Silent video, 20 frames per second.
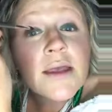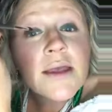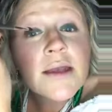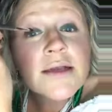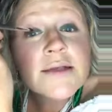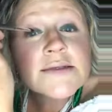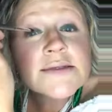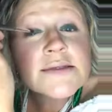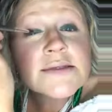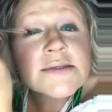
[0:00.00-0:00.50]
it
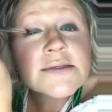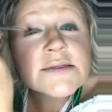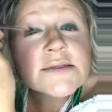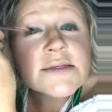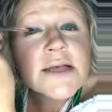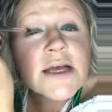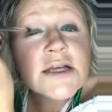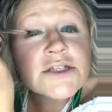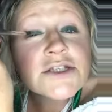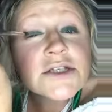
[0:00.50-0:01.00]
is
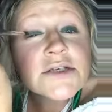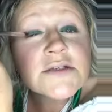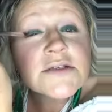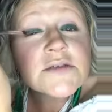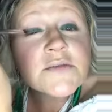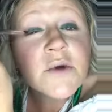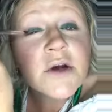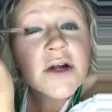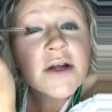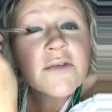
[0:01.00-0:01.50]
such a
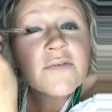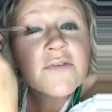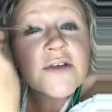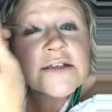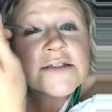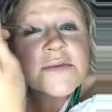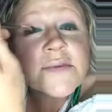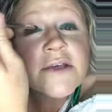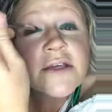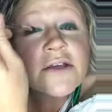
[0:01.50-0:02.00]
smart
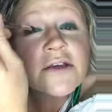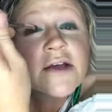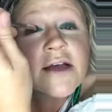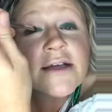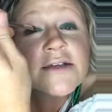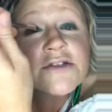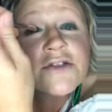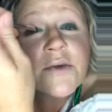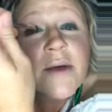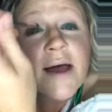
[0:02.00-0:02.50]
investment, you
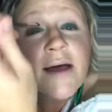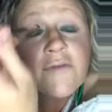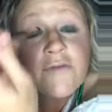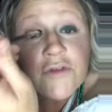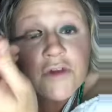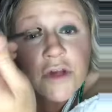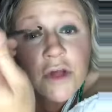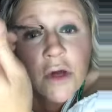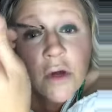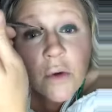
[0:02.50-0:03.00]
guys. You have
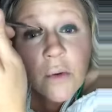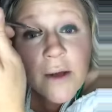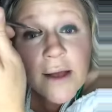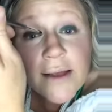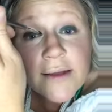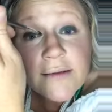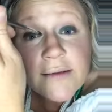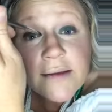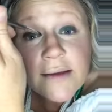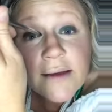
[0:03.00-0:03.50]
no
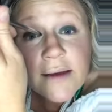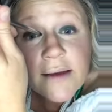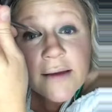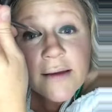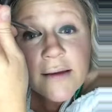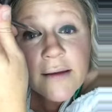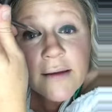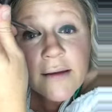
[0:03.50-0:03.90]
idea